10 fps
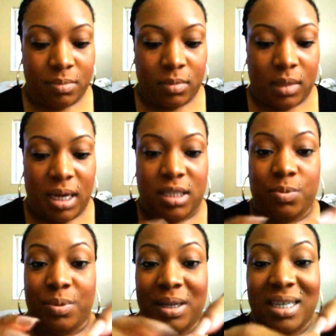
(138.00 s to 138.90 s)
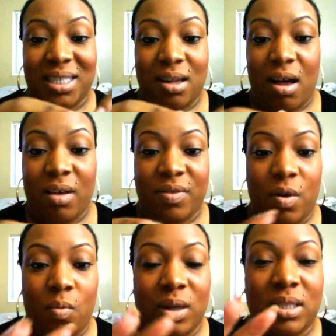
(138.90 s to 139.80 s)
It's really soft.
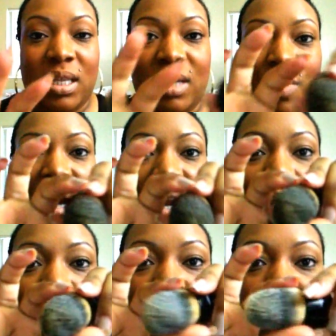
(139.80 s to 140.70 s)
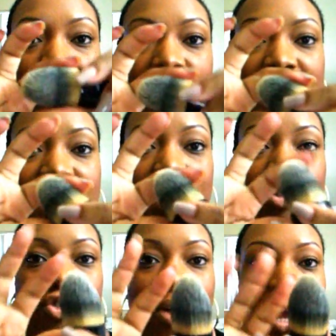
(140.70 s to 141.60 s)
Right now it's still
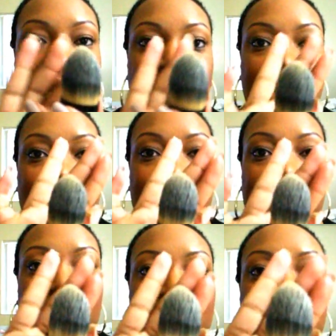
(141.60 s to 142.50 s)
drying, so you can't really